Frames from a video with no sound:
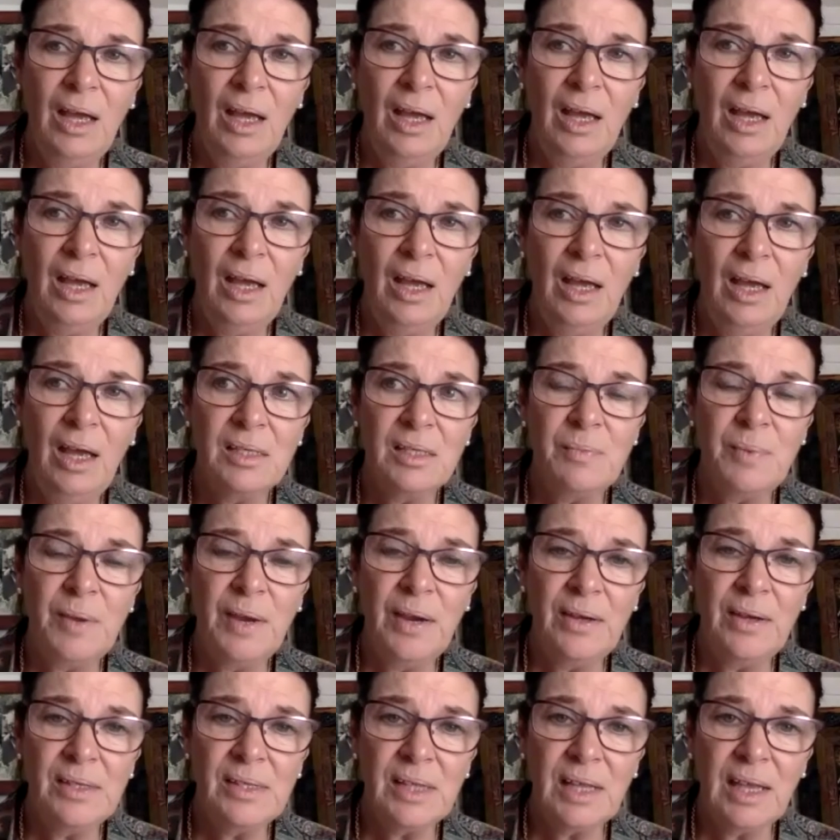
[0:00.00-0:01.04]
And
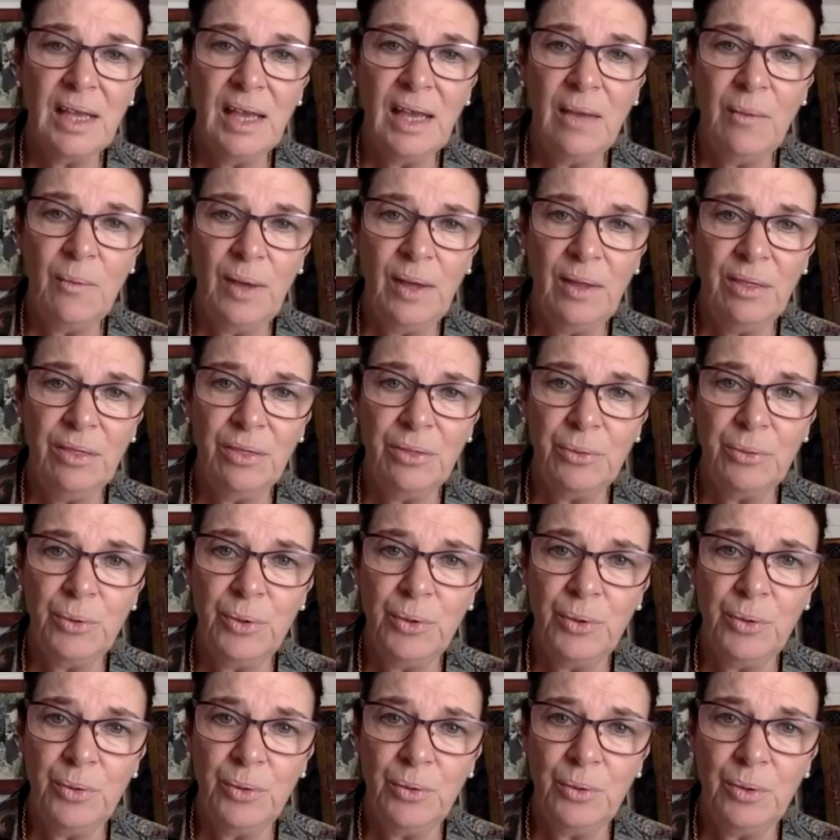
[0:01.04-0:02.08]
despair is the gateway
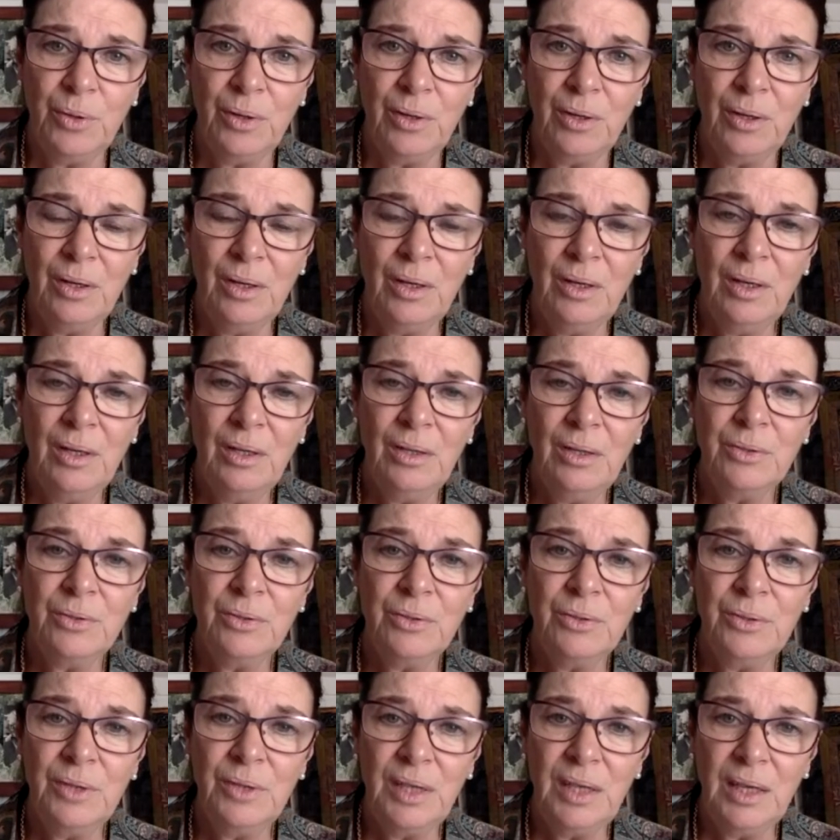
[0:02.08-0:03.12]
through
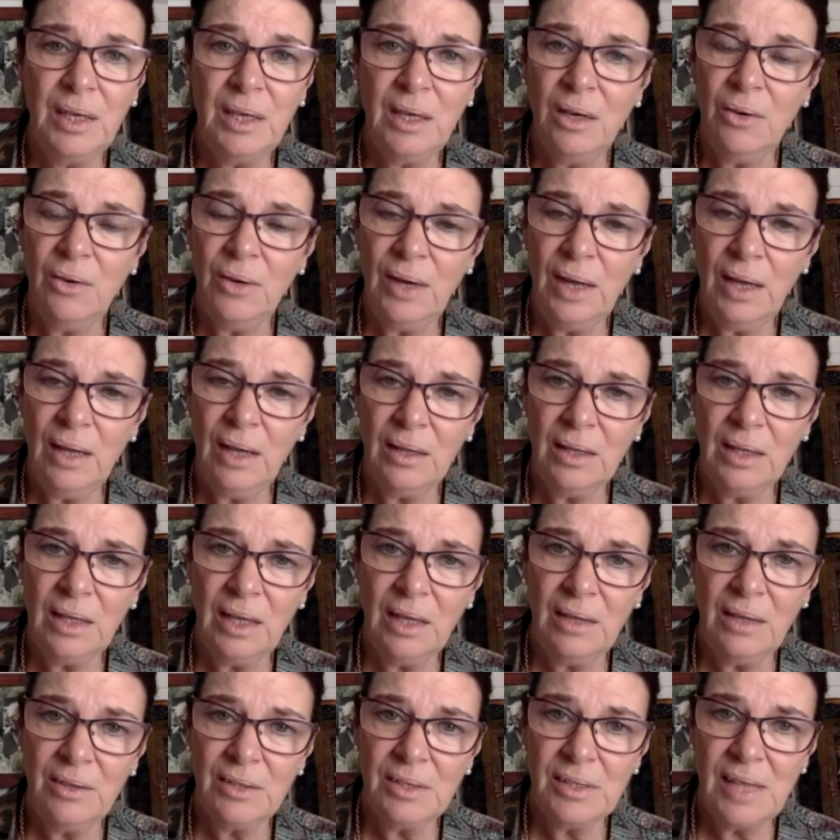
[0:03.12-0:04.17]
the ego and out the
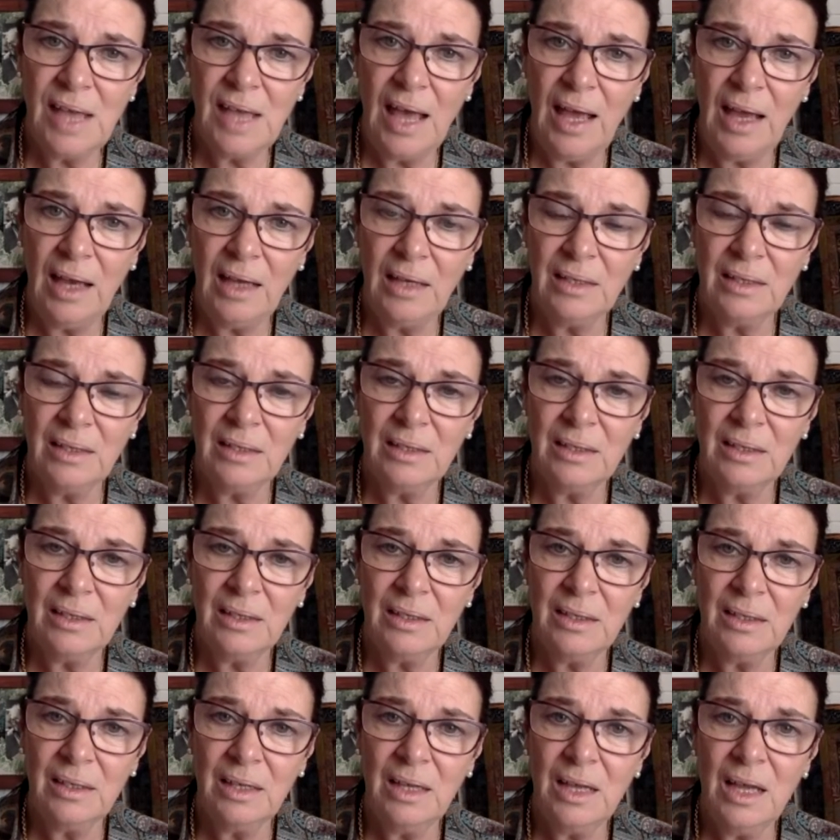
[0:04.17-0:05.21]
other side.
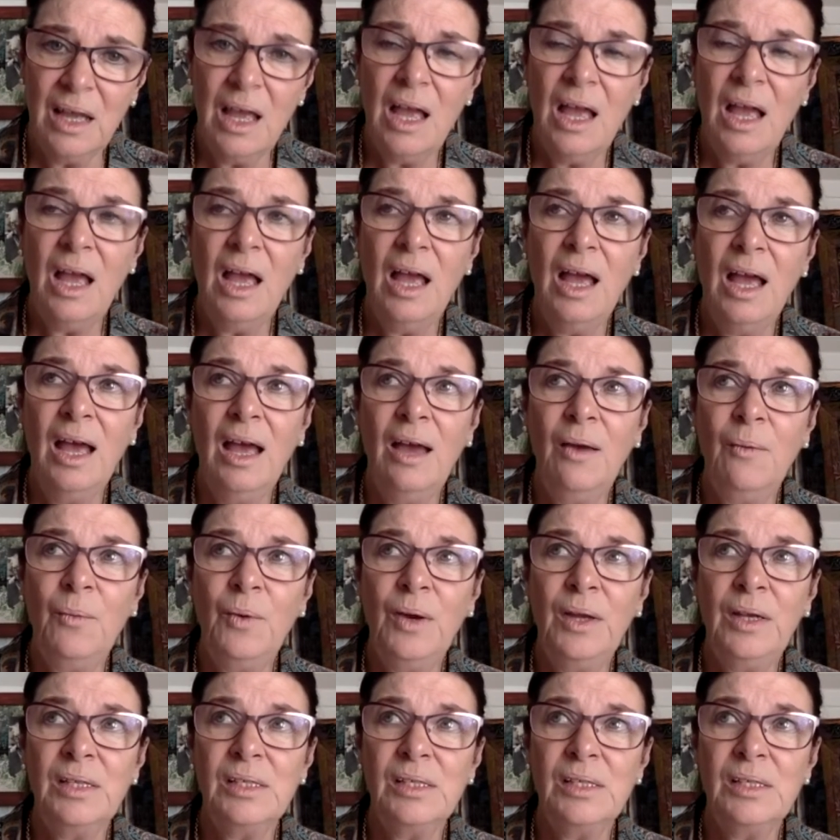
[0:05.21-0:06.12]
And what is